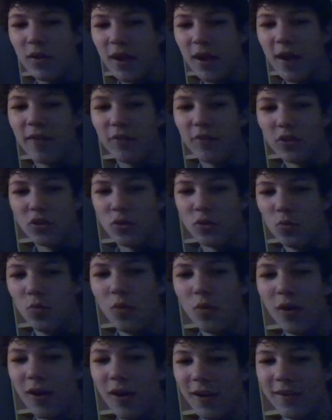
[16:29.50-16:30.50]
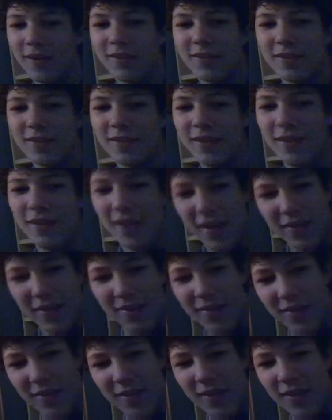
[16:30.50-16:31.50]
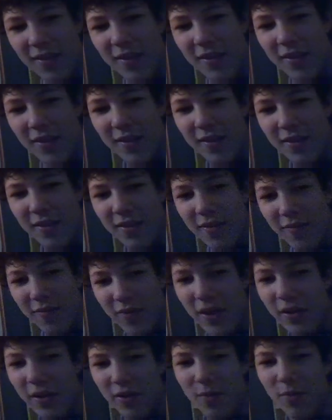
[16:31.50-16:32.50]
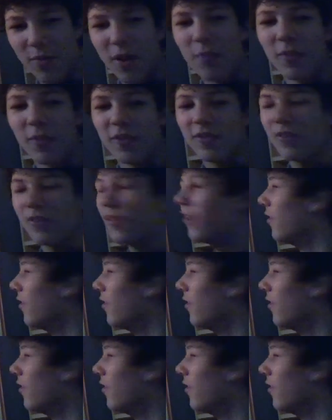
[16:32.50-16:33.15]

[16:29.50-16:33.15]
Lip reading: whatever you want, and that's the very premise